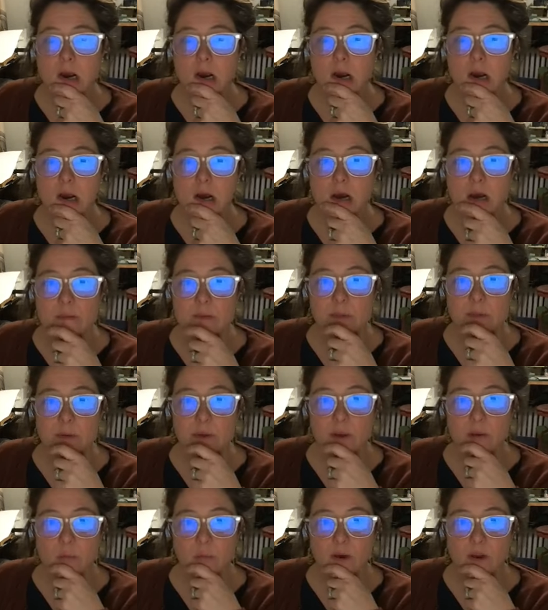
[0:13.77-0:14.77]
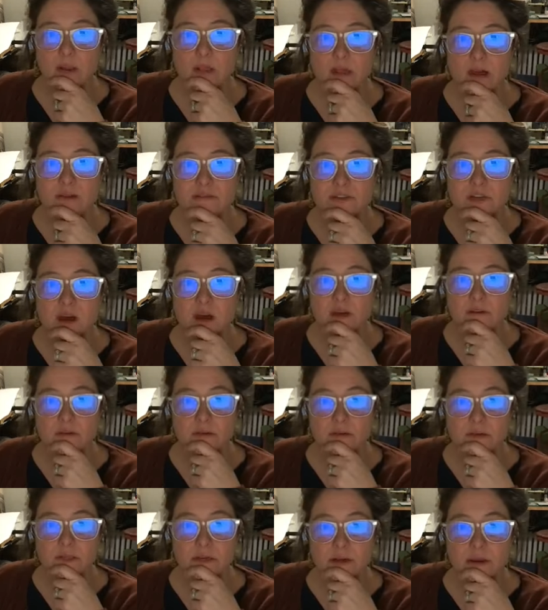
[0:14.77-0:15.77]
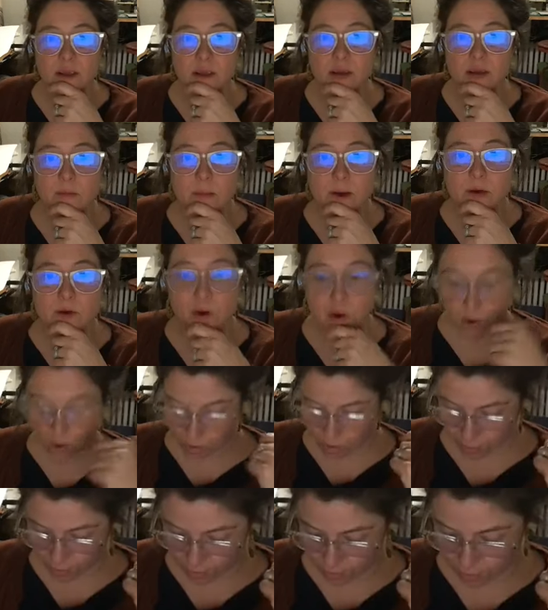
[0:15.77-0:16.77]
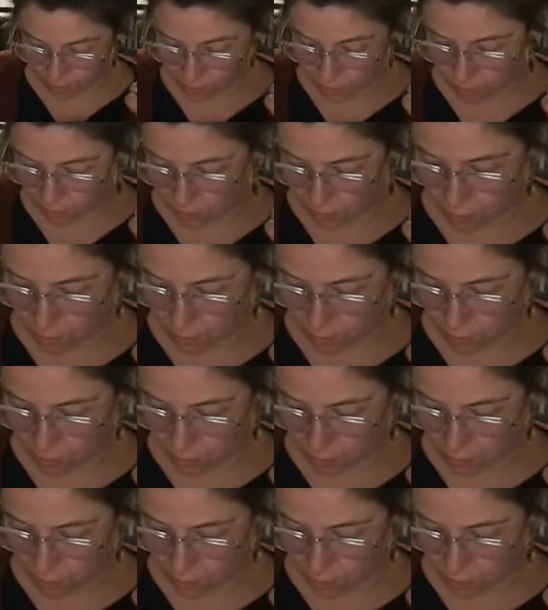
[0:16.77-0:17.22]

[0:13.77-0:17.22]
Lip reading: I'm going to pick up where I left off. I was talking about Argo